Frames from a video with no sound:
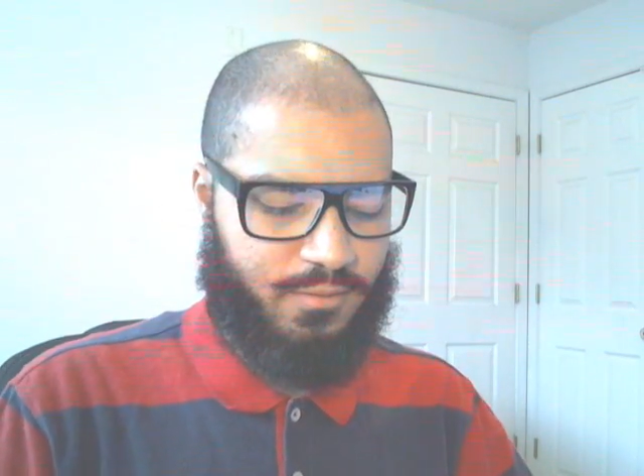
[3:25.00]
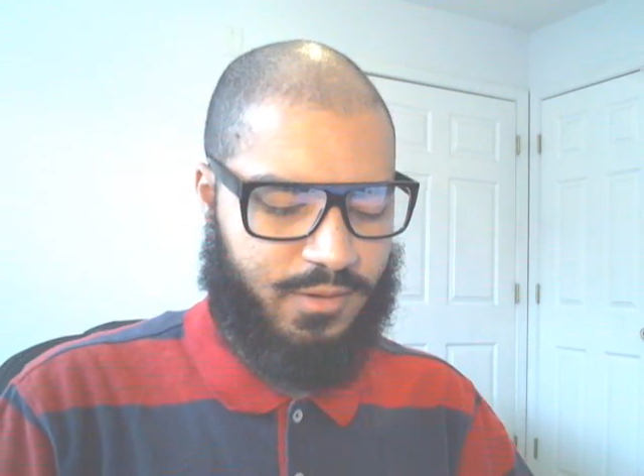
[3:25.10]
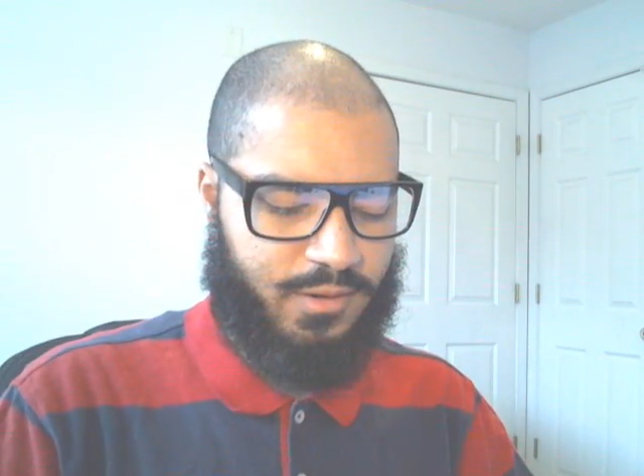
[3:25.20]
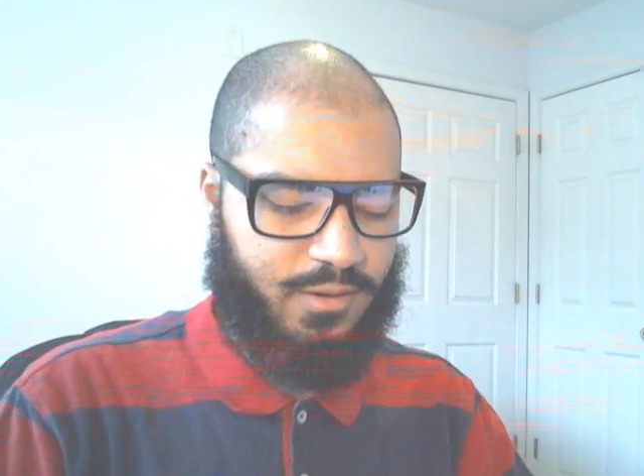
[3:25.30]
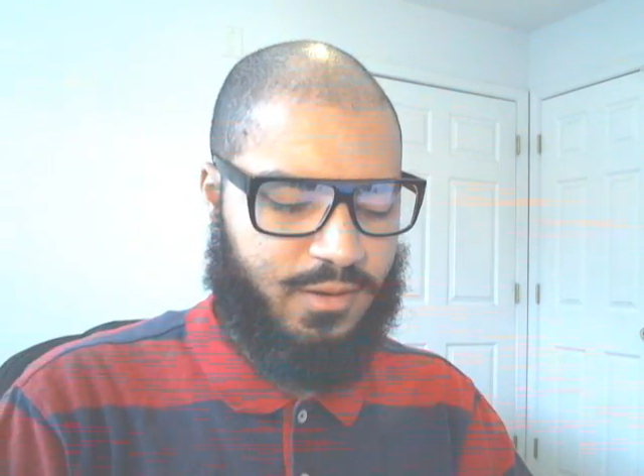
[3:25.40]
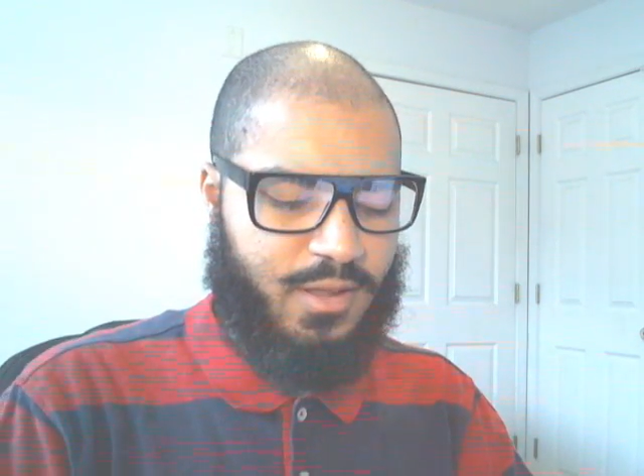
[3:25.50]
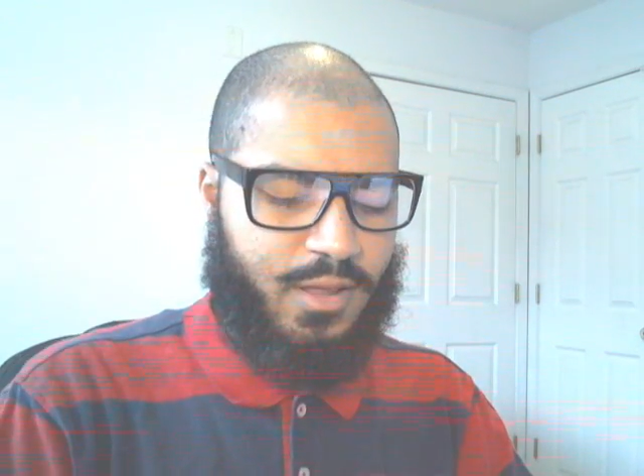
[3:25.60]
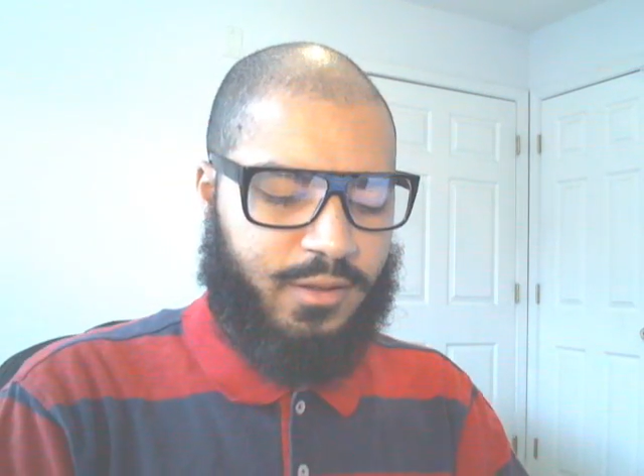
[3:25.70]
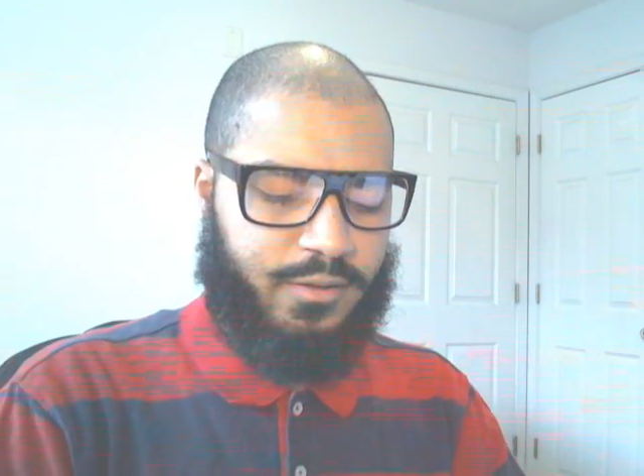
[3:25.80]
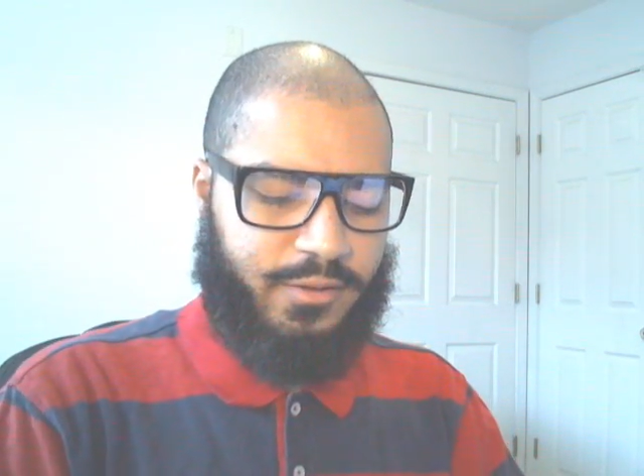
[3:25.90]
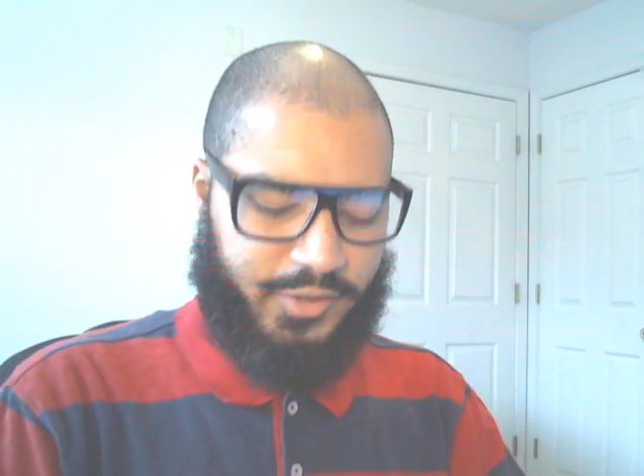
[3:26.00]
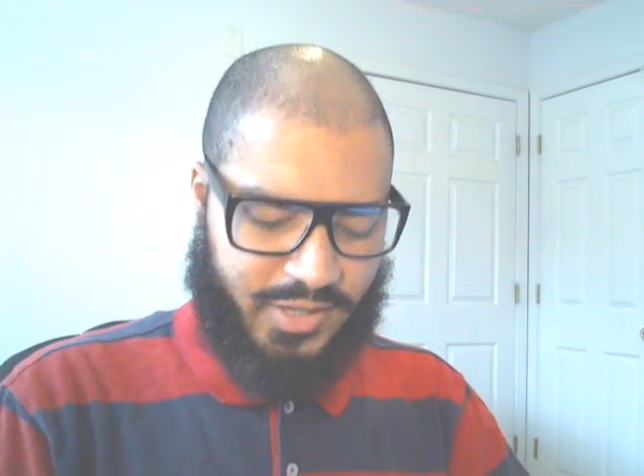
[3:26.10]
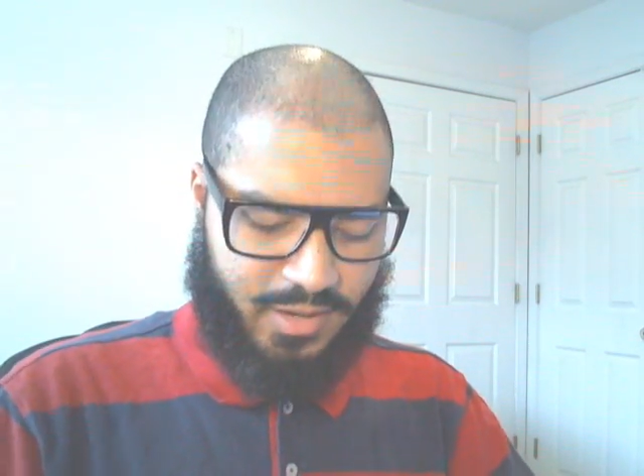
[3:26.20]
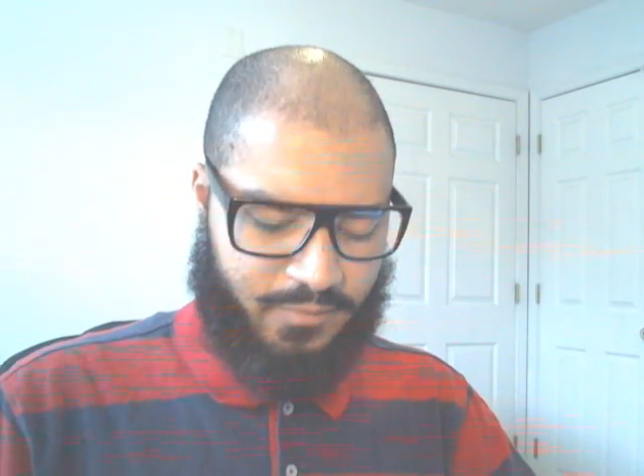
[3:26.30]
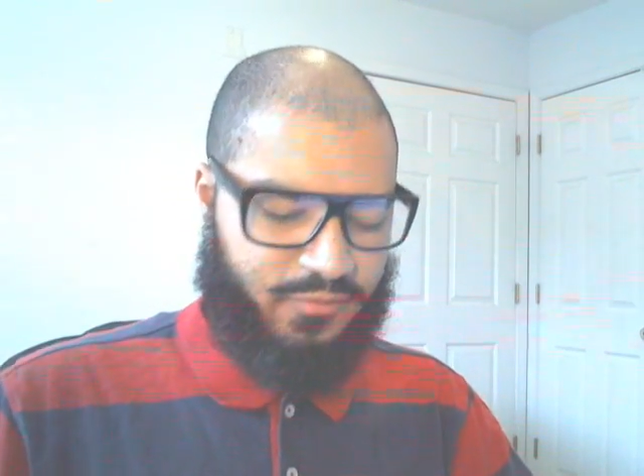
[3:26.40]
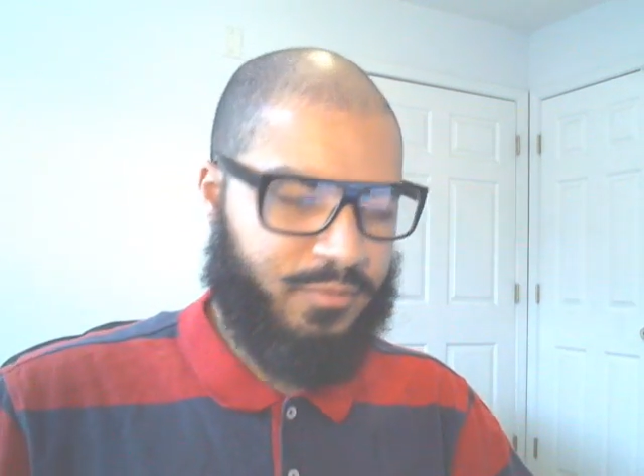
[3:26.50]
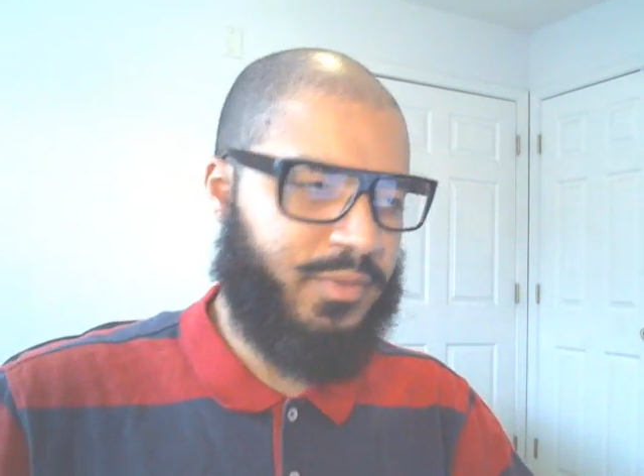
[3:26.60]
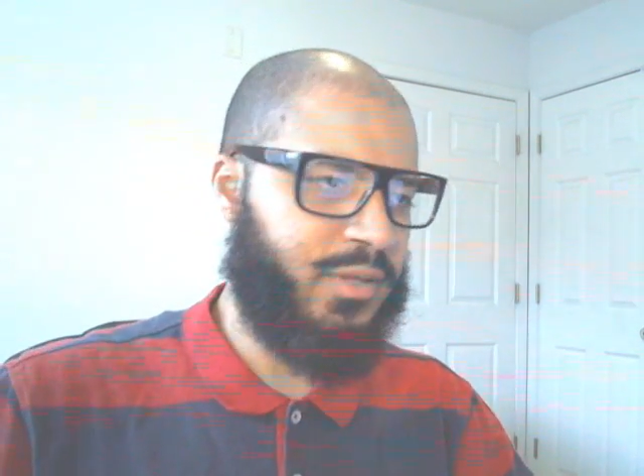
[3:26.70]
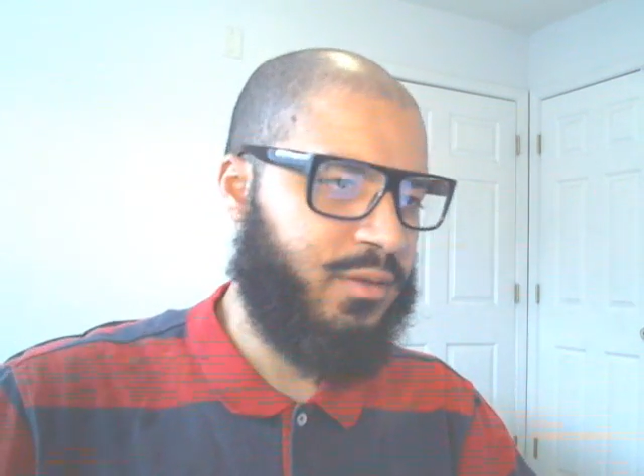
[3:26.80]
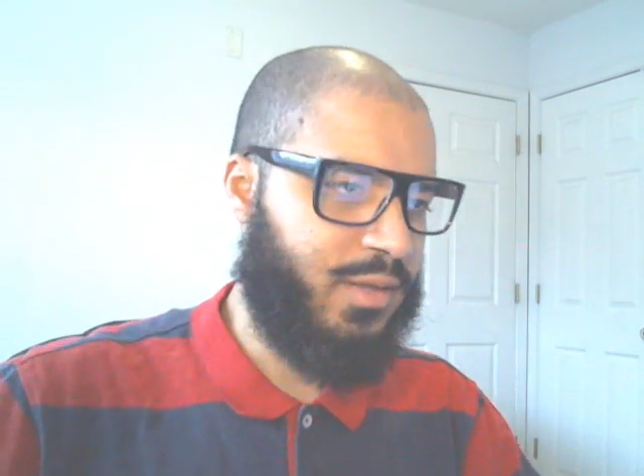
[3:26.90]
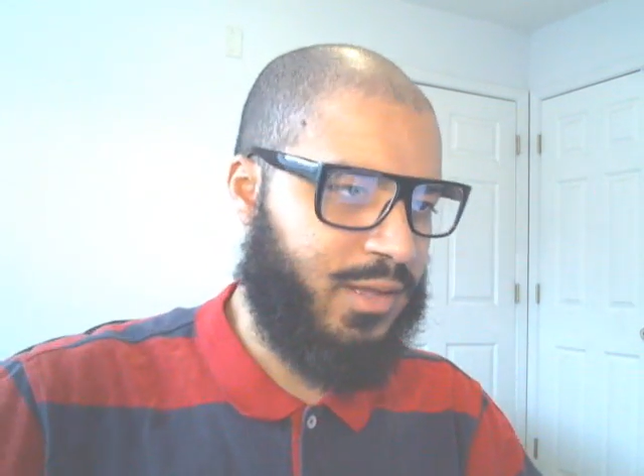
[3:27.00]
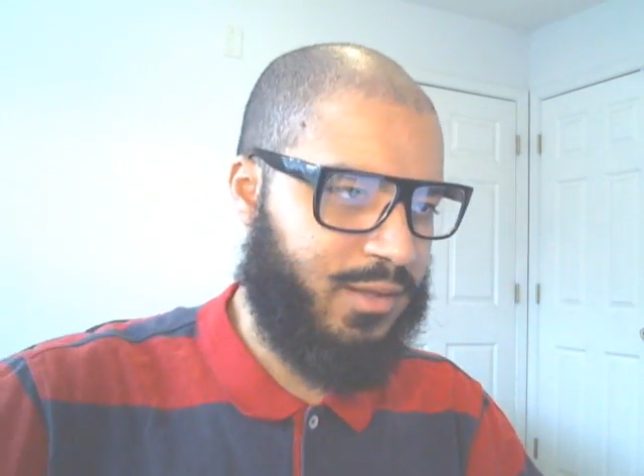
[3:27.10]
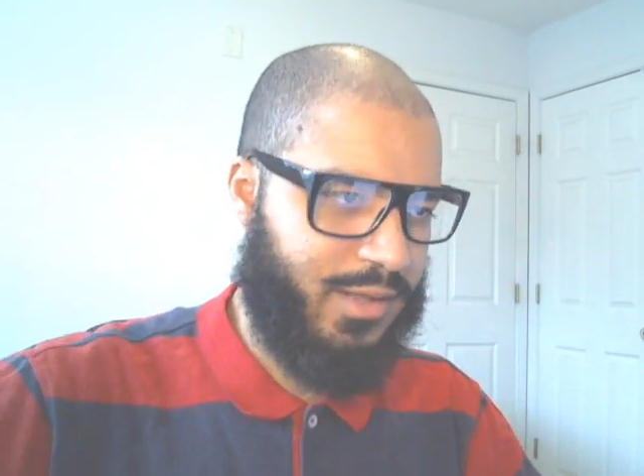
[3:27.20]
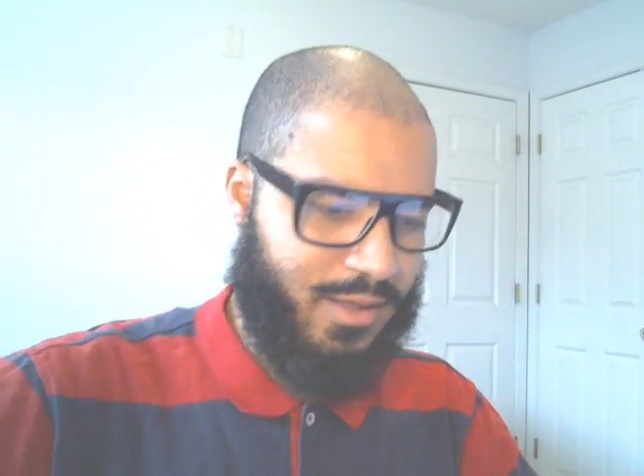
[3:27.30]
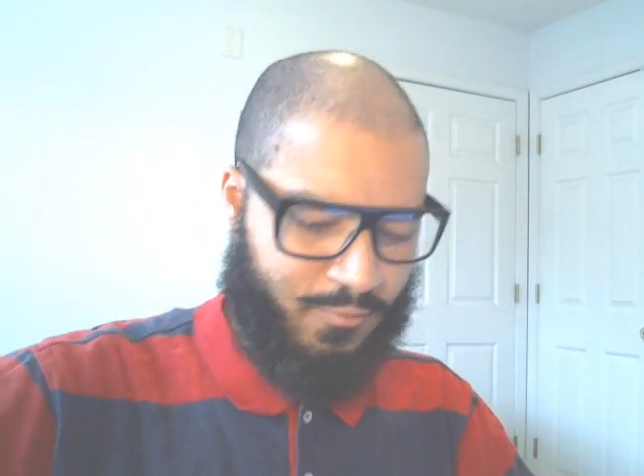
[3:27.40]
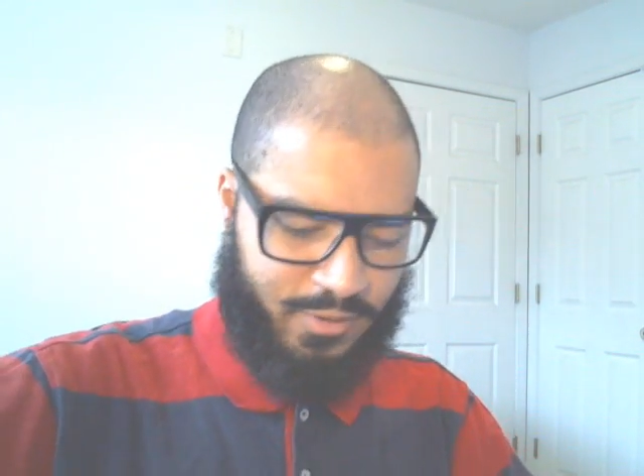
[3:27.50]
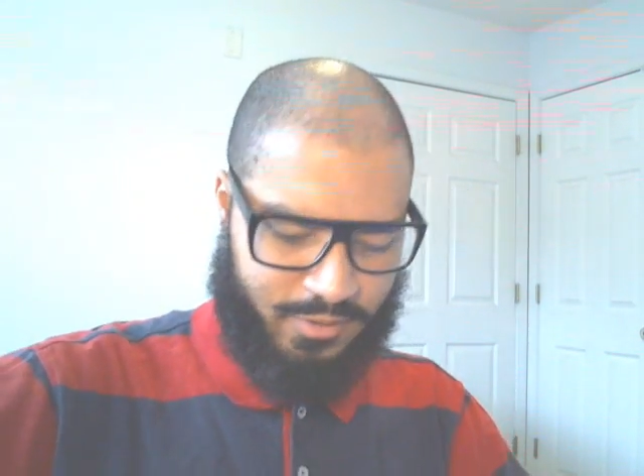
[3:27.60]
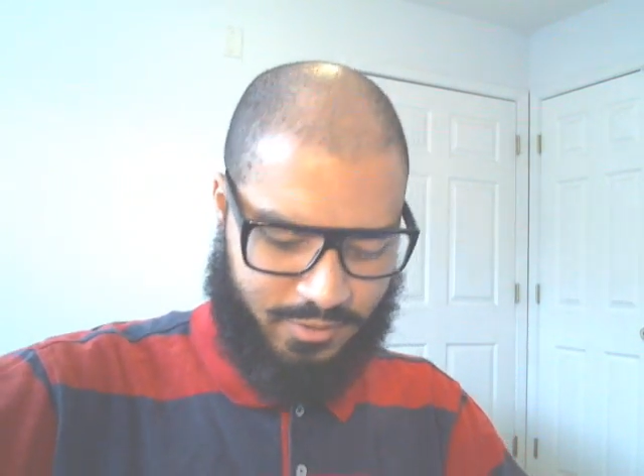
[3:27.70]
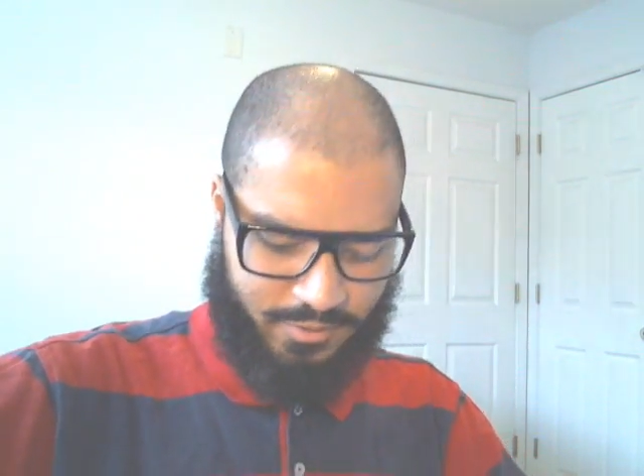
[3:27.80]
Right. Good job for me. I got one,